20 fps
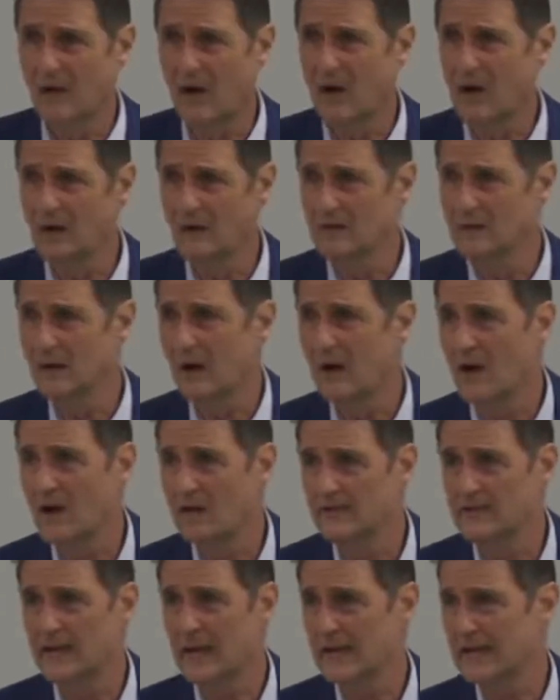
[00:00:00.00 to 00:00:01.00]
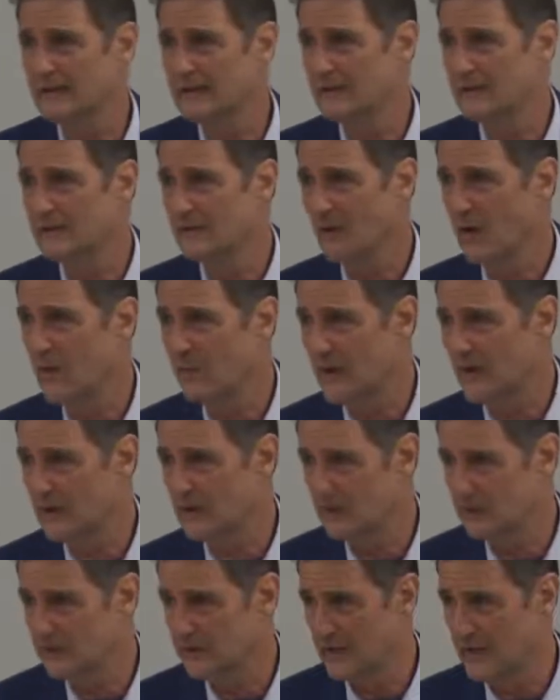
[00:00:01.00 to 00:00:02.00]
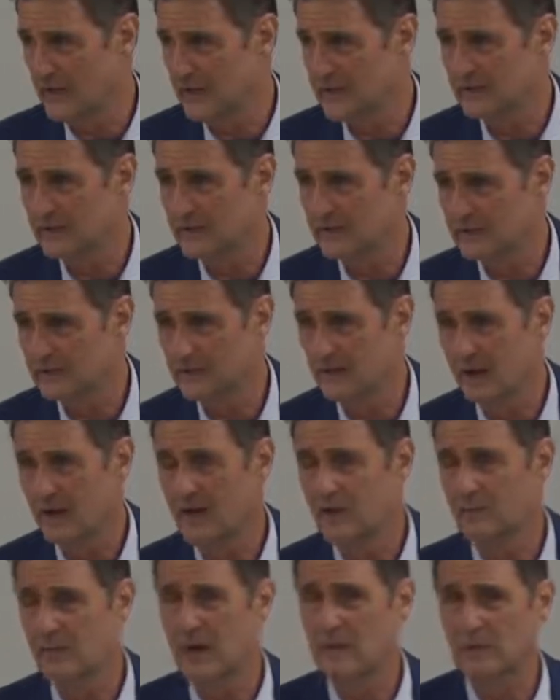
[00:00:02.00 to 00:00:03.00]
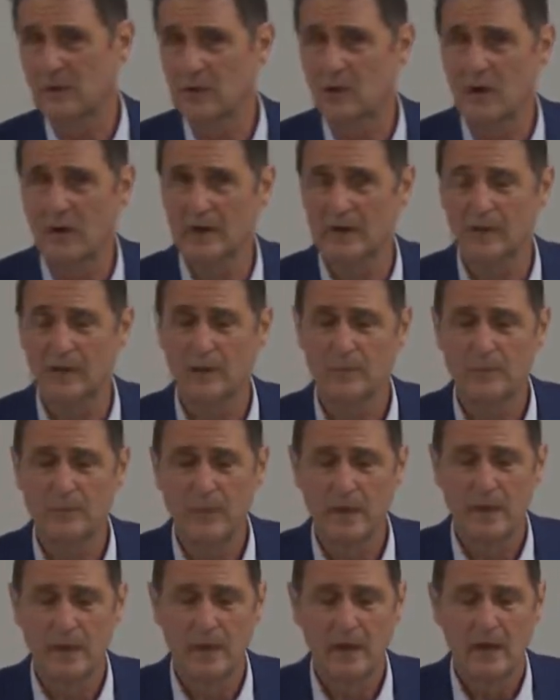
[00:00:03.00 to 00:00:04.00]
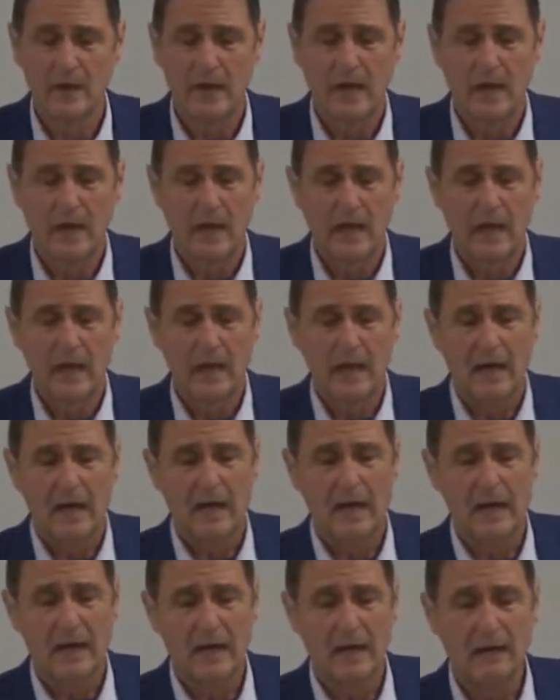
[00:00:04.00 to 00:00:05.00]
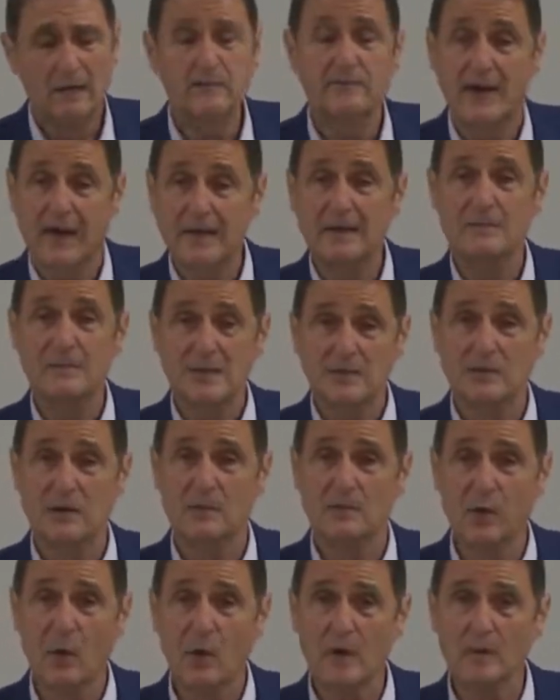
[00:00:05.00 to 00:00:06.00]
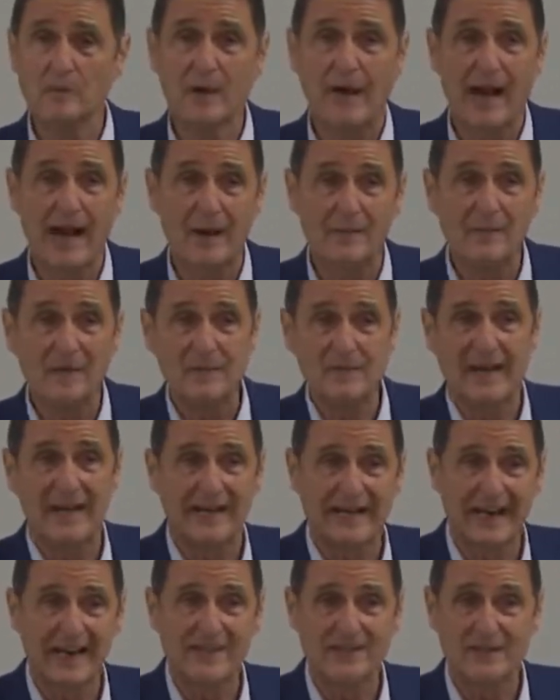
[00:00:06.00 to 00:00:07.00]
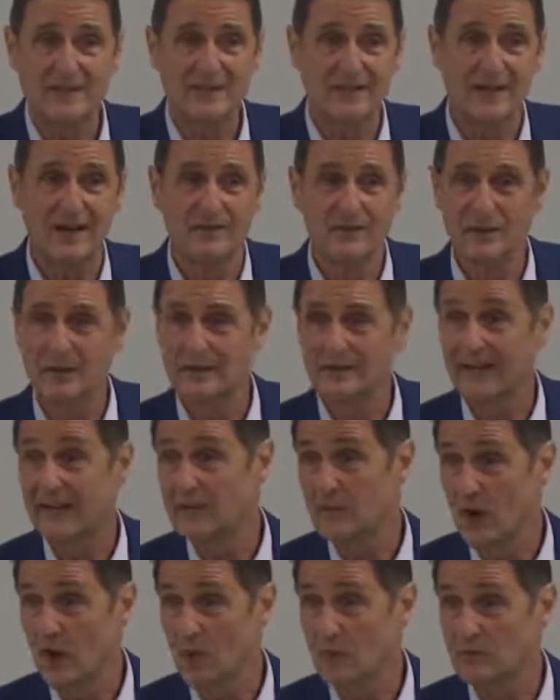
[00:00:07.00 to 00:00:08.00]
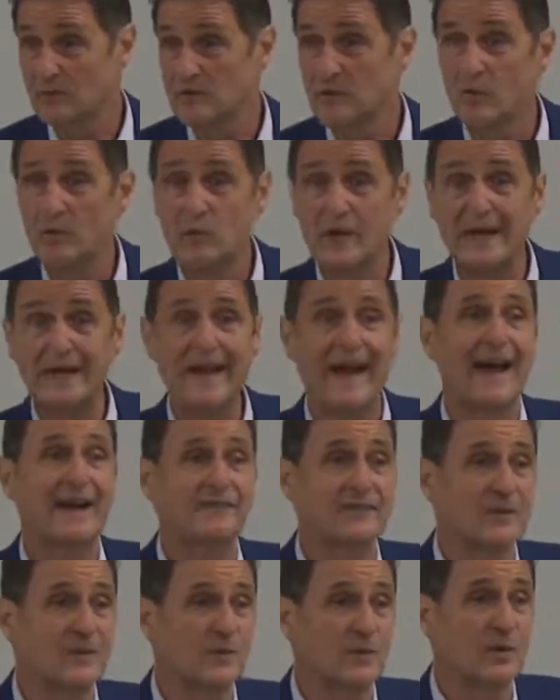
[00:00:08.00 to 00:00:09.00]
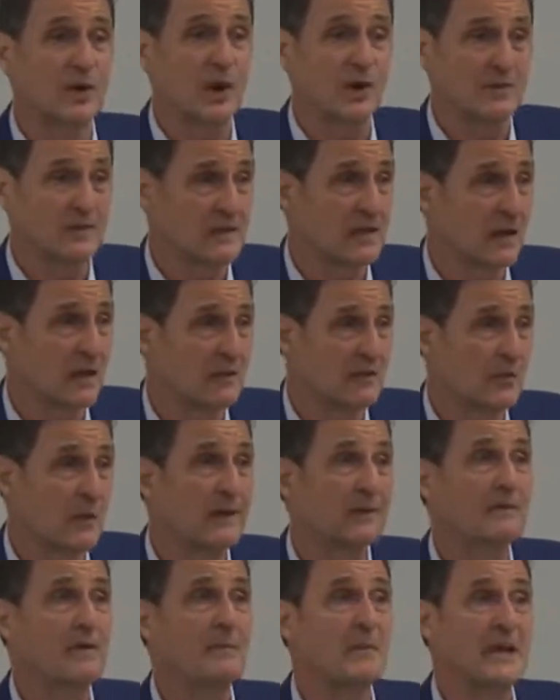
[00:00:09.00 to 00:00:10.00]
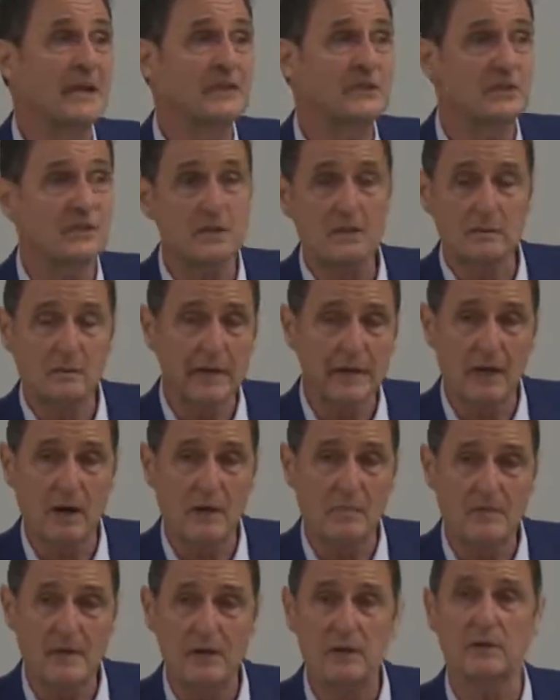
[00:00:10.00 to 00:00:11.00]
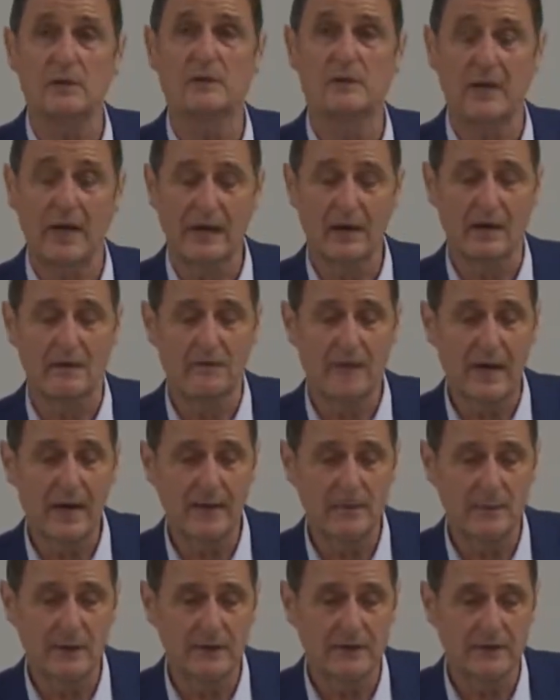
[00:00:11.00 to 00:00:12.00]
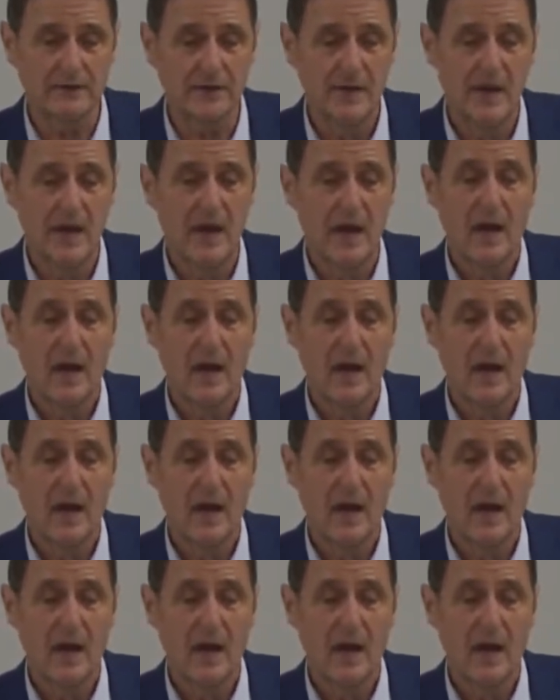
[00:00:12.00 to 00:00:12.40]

all sciences, all medical sciences by McGraw-Hill. Vitamins are important, but how many medications cover it? They don't, so we have to do it ourselves. We have to make sure we get our minerals and our vitamins,